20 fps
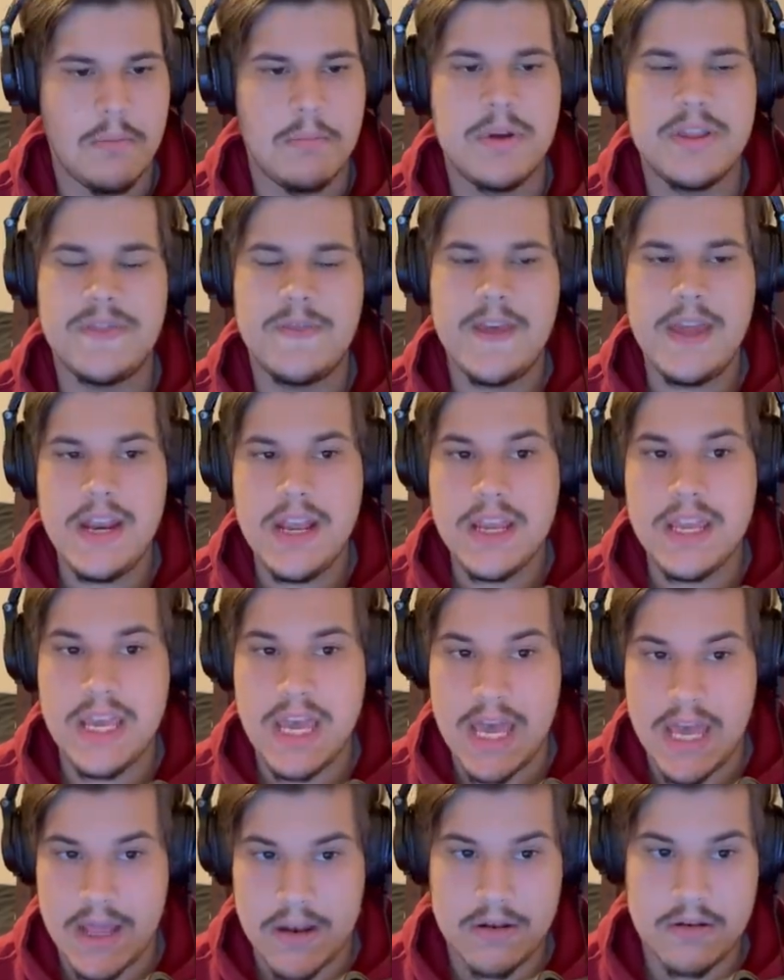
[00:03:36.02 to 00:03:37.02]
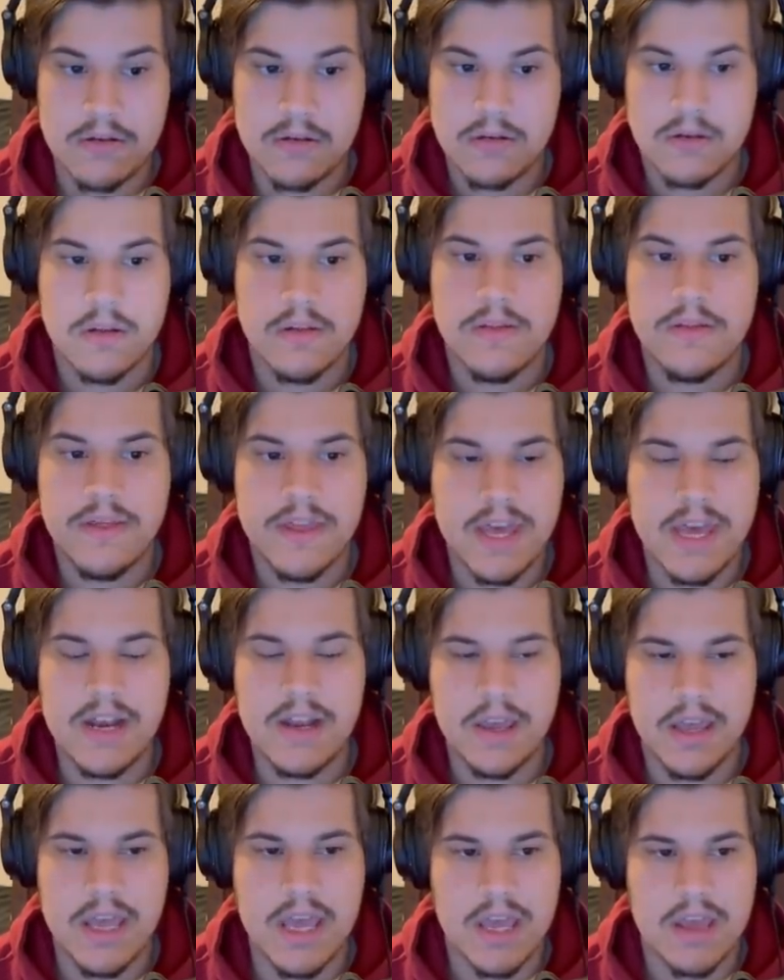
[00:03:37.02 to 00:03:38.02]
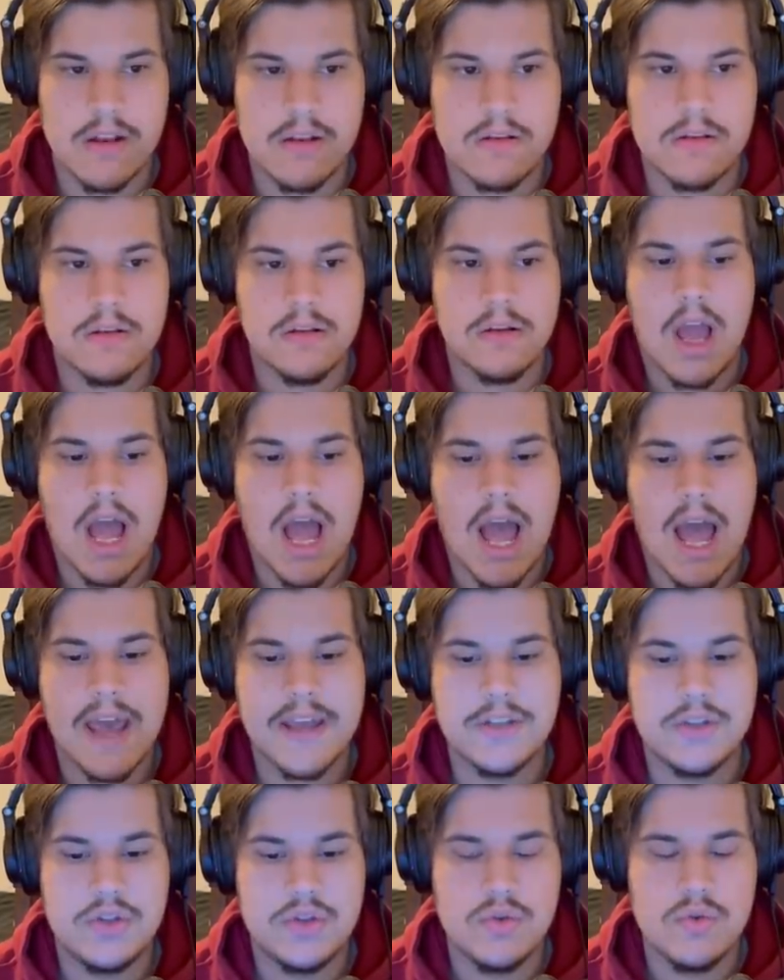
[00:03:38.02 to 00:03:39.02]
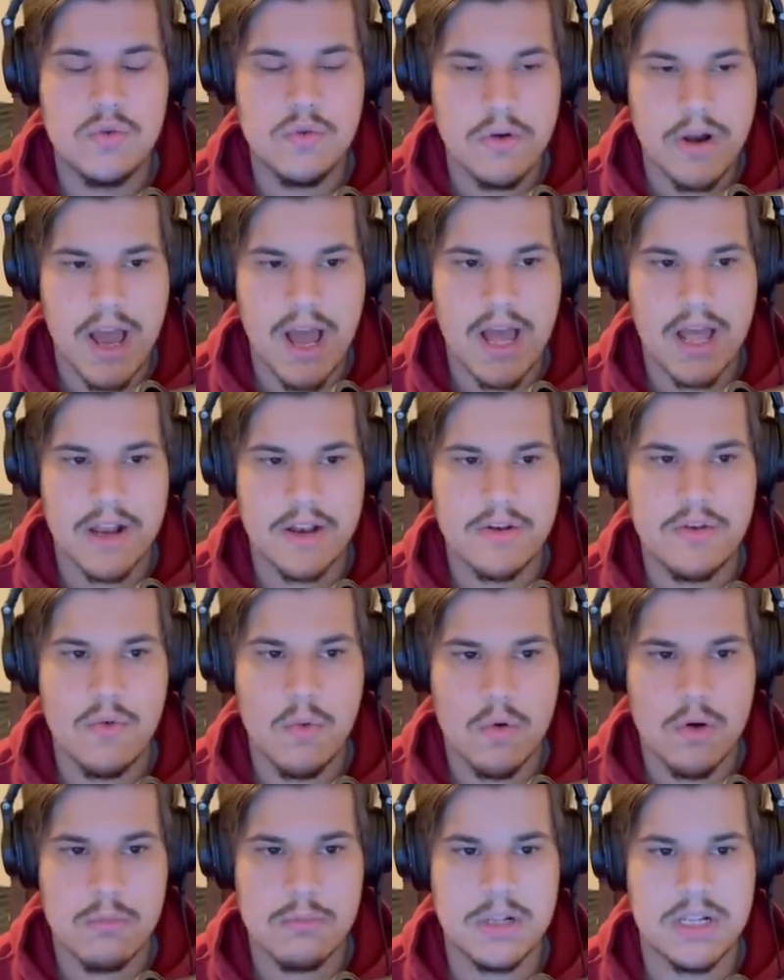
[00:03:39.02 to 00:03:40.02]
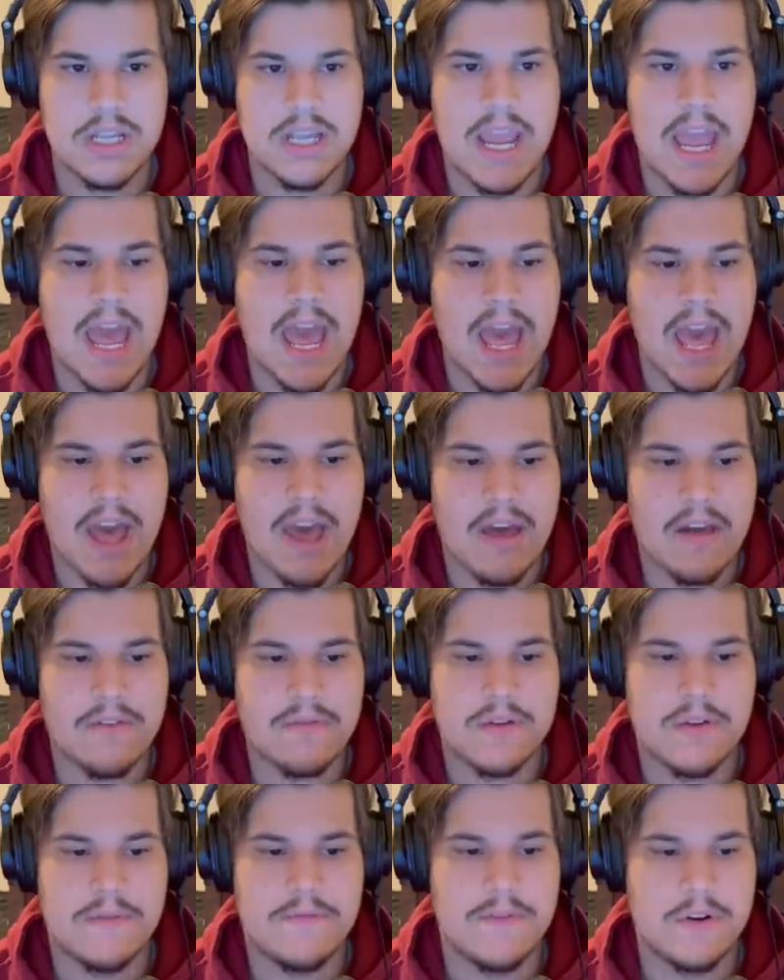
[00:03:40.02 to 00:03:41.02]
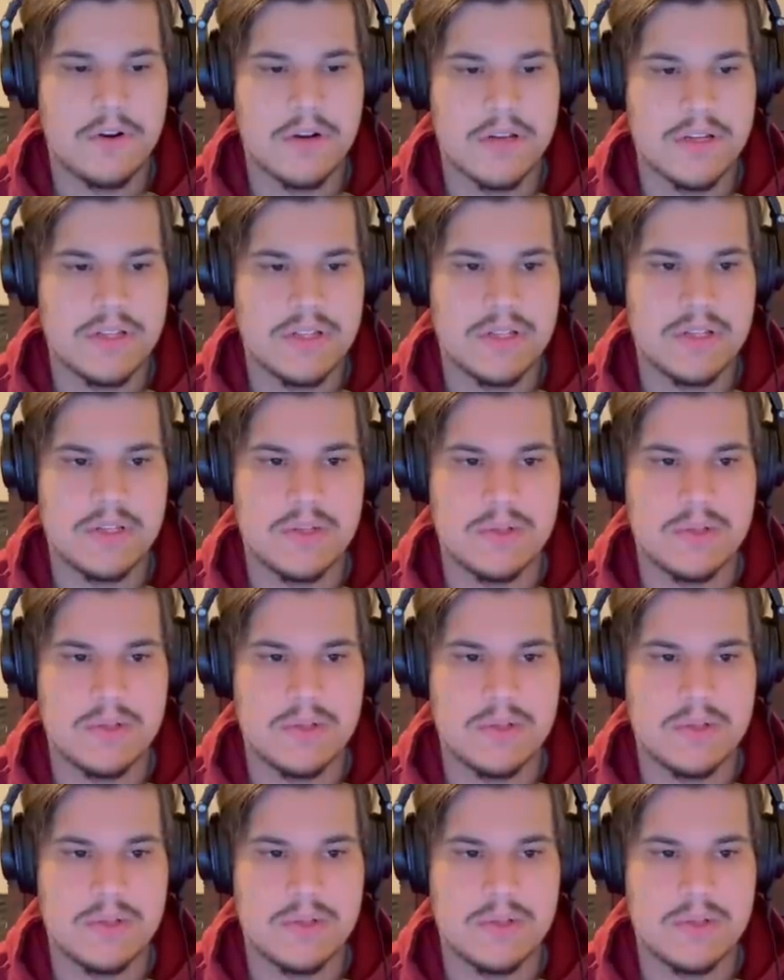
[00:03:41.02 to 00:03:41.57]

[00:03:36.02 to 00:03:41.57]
but then again, I do not normally have Varesa's